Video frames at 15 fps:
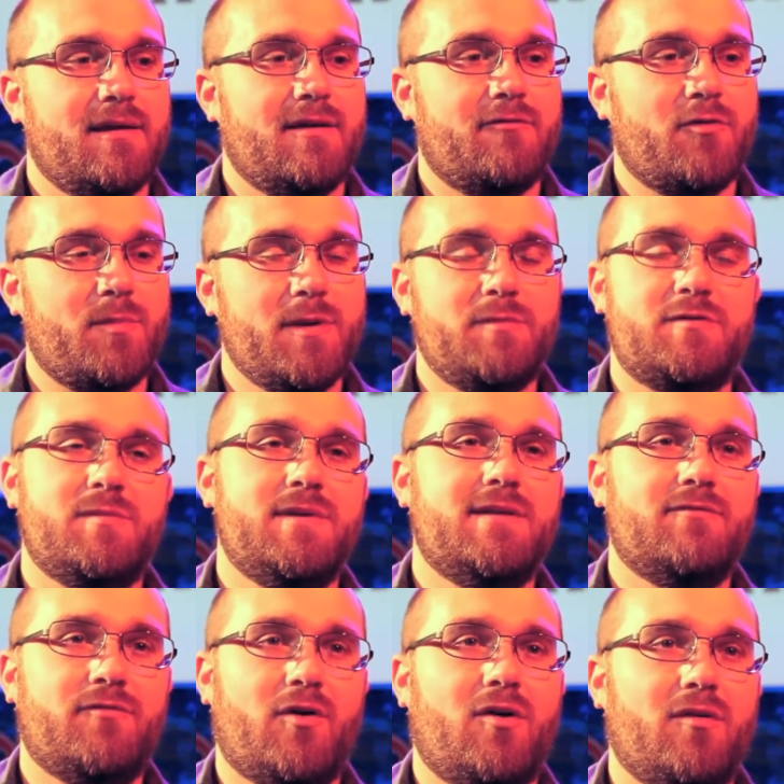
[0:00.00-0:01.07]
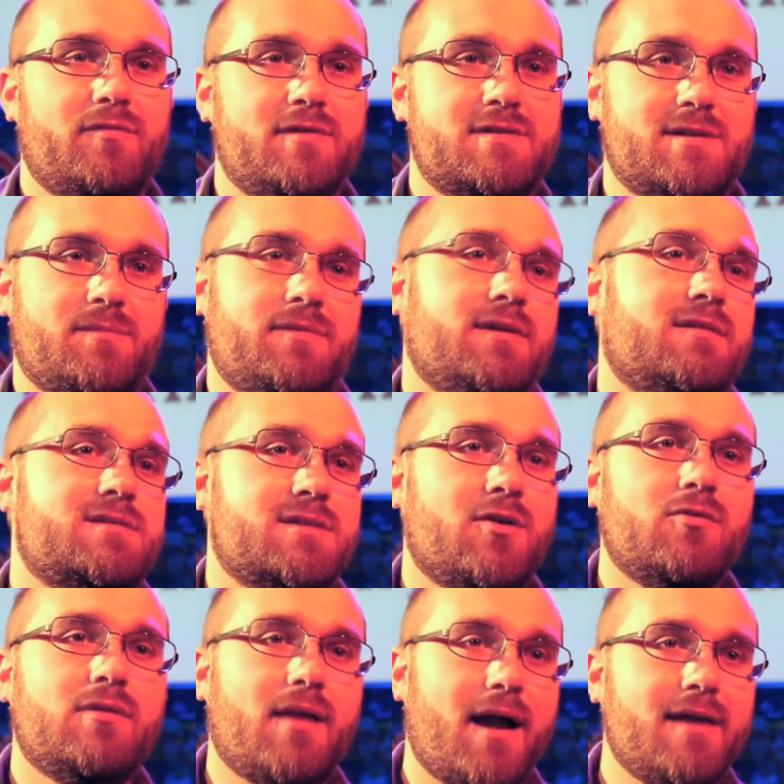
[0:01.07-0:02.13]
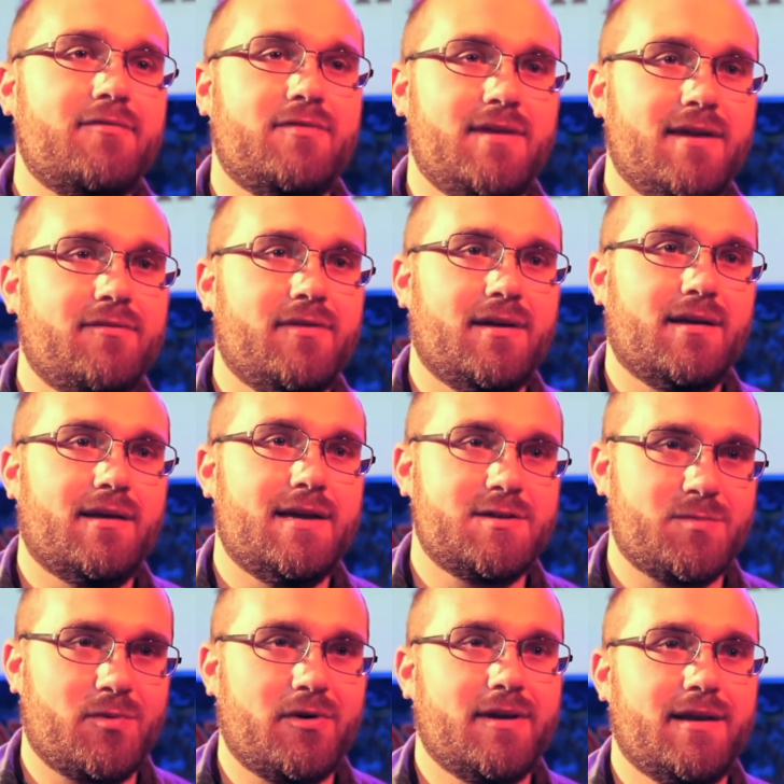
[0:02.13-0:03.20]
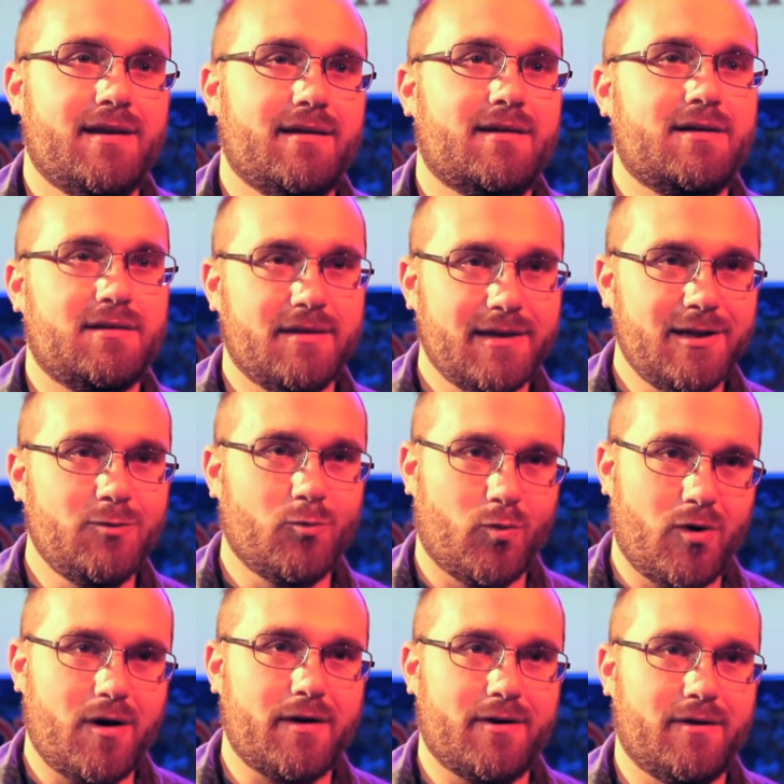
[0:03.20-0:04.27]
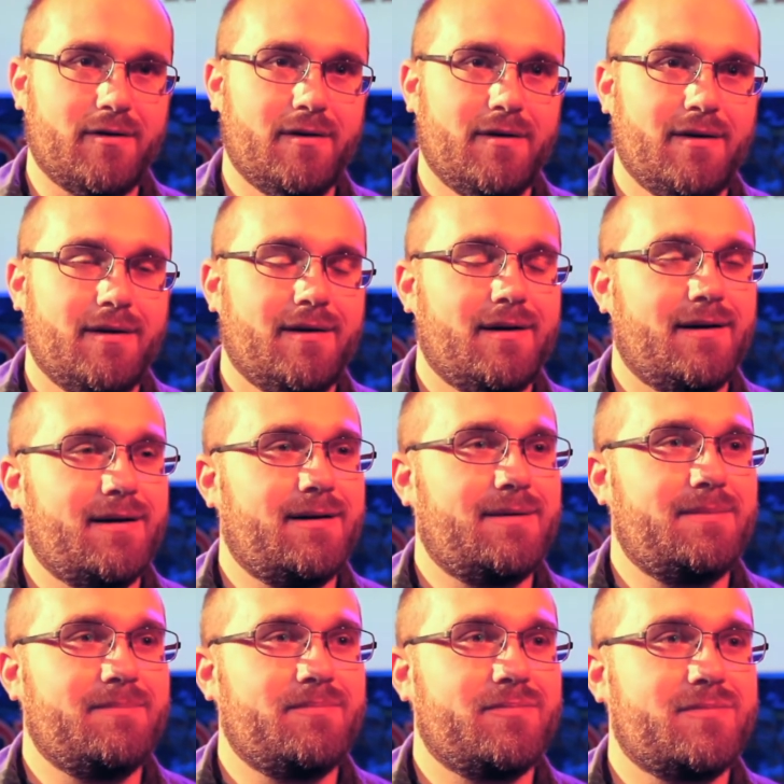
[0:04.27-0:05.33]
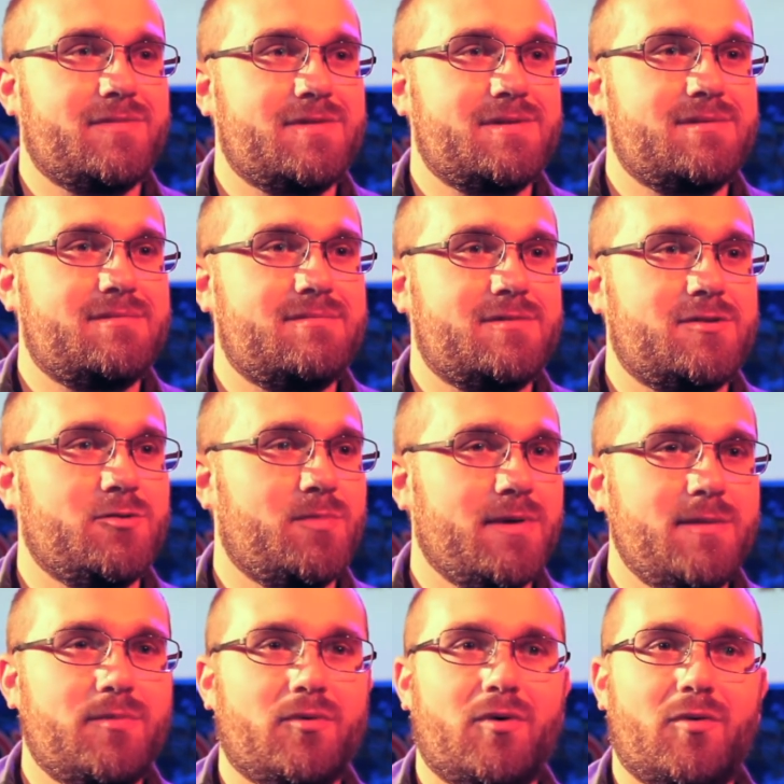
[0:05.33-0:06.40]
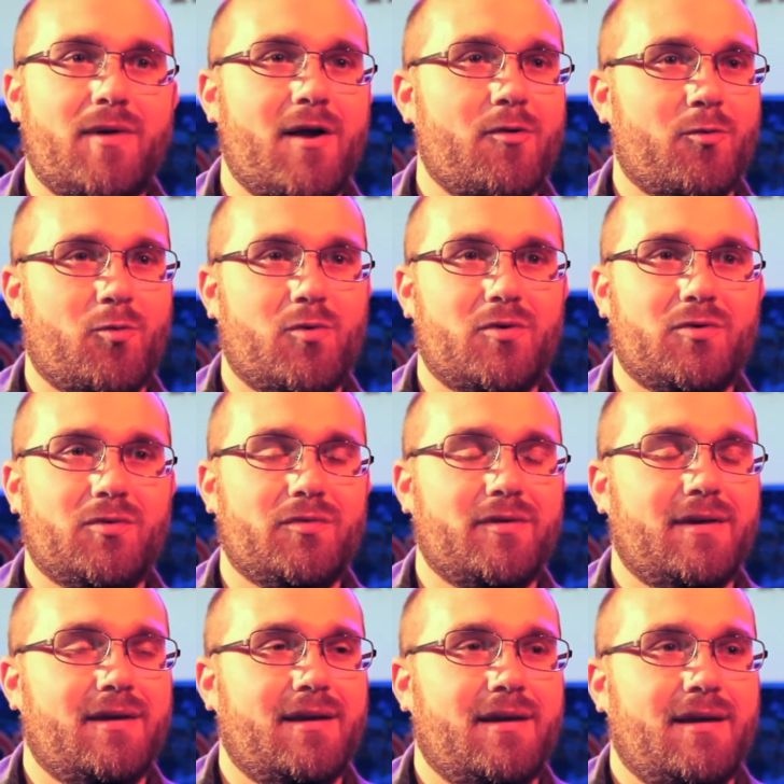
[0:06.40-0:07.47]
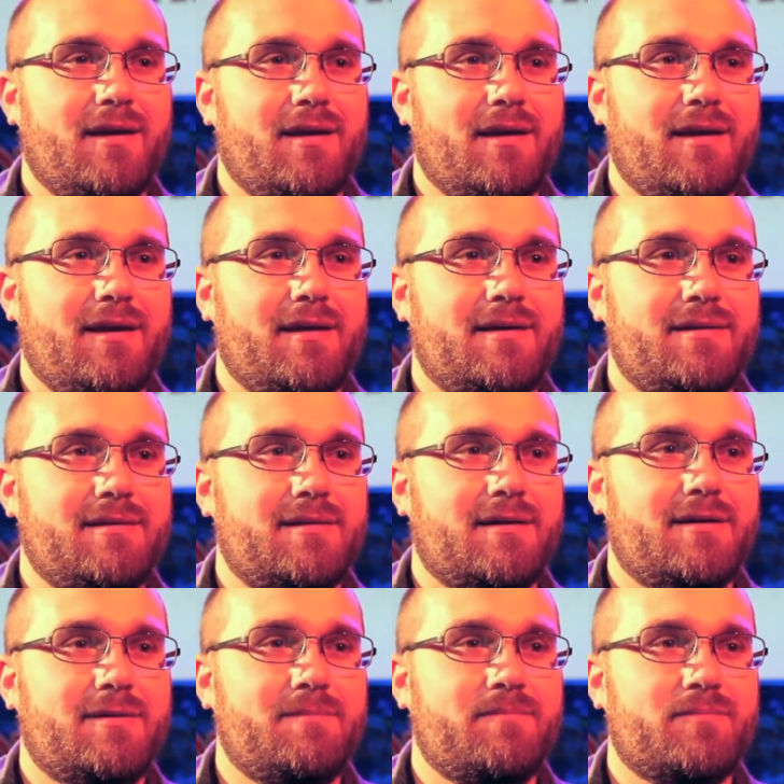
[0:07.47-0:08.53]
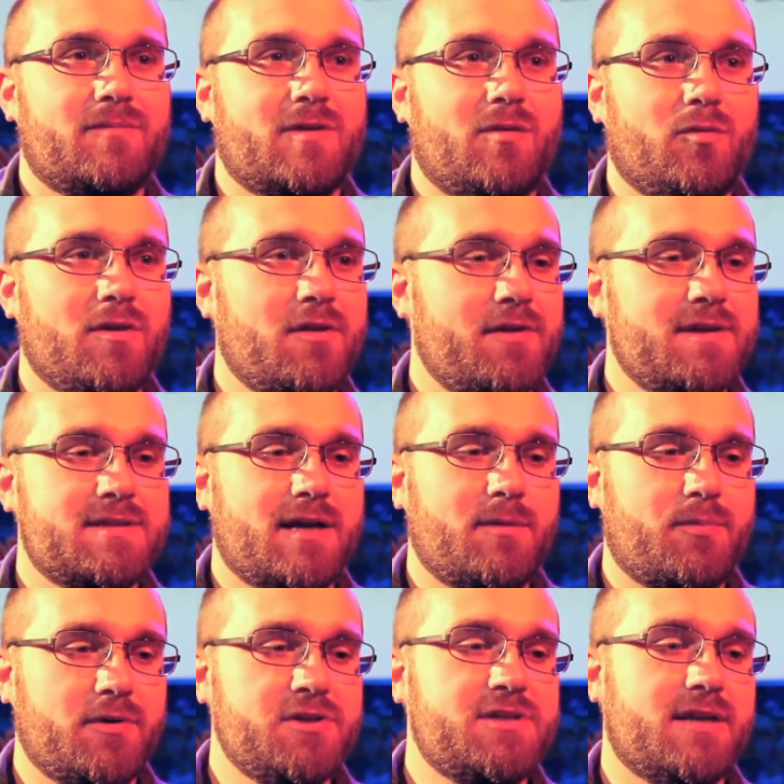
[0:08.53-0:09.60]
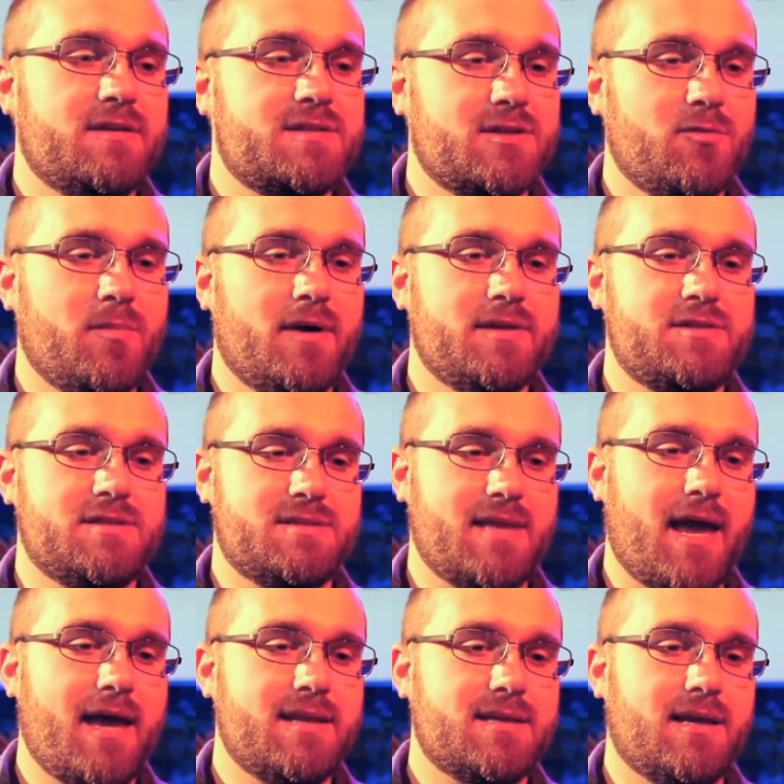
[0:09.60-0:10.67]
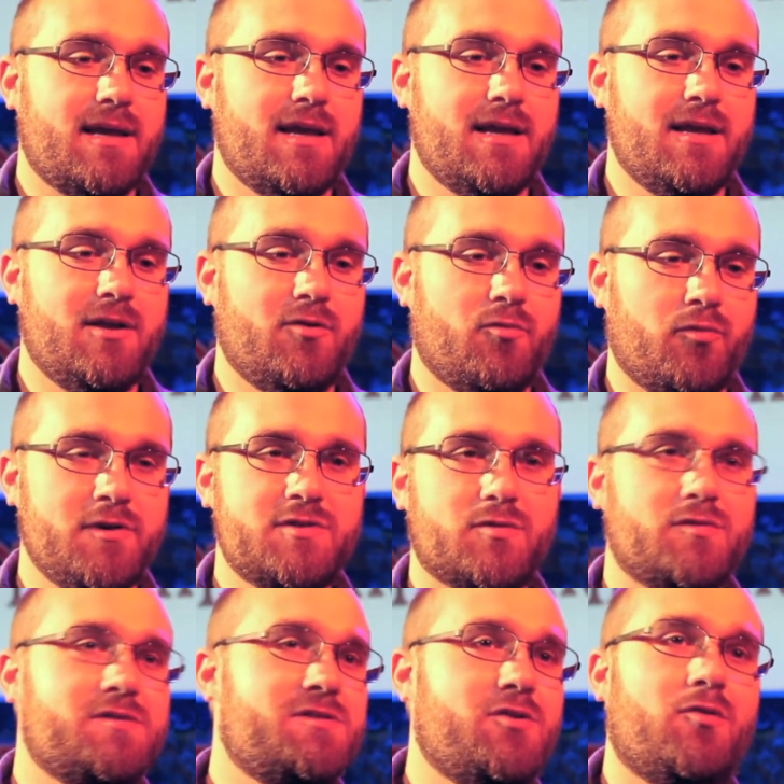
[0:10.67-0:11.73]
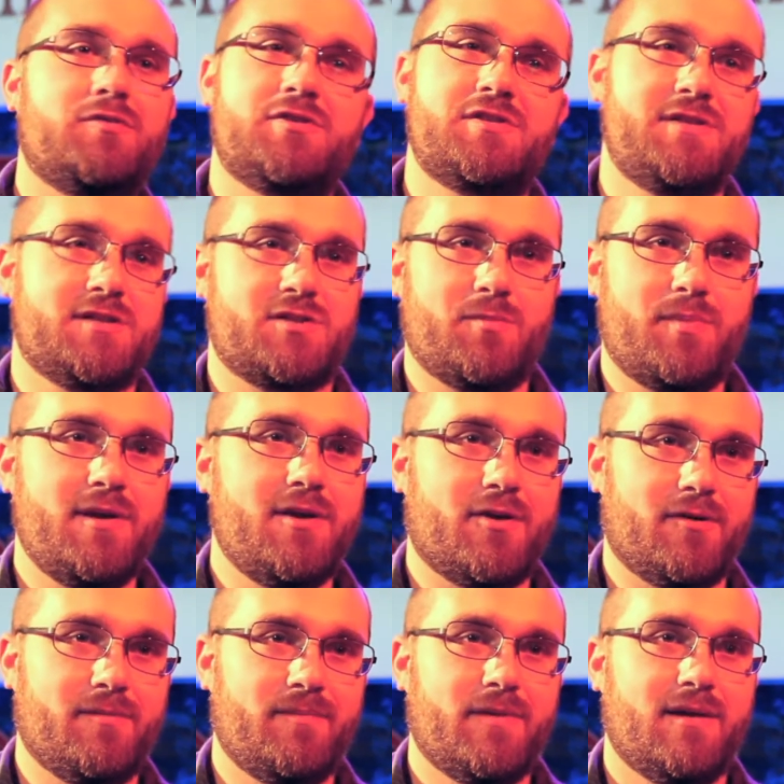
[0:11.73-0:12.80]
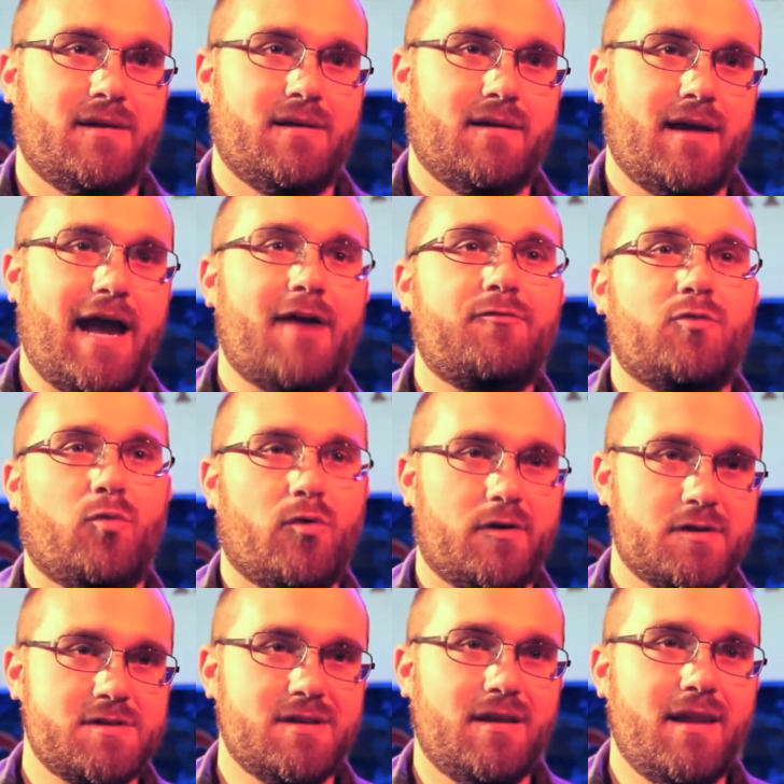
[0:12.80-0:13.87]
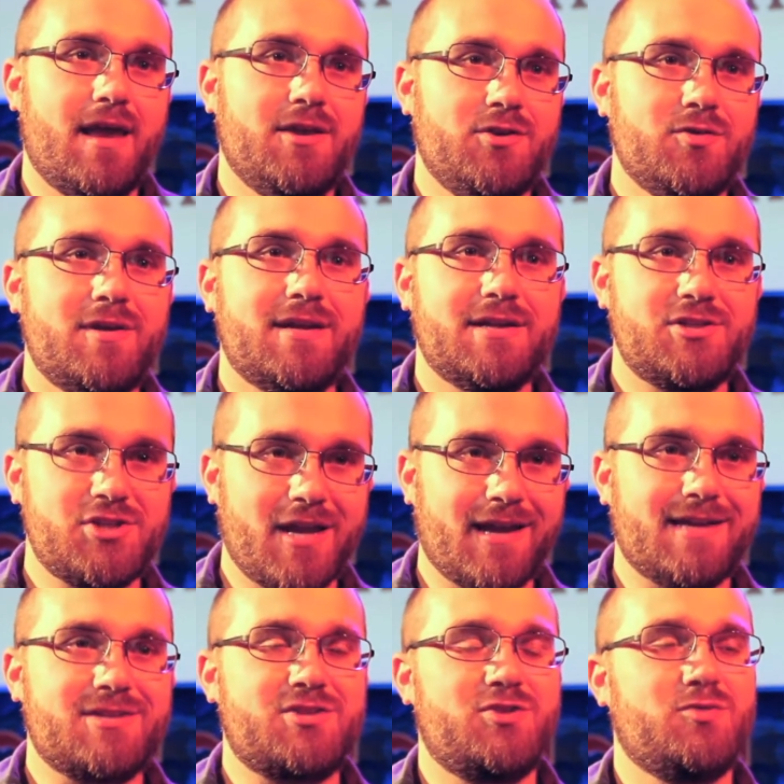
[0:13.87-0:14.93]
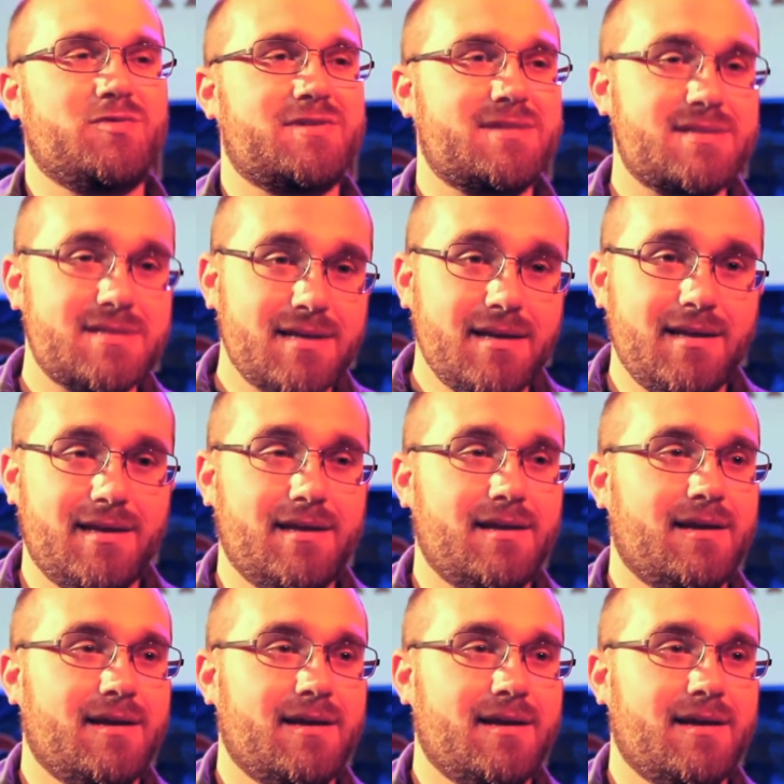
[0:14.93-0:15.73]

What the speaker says: for people to be involved in something so life-giving as bringing clean water to people around the world. And one of the things I appreciate so much is that resources don't just disappear. After Water Sunday, you get a chance to see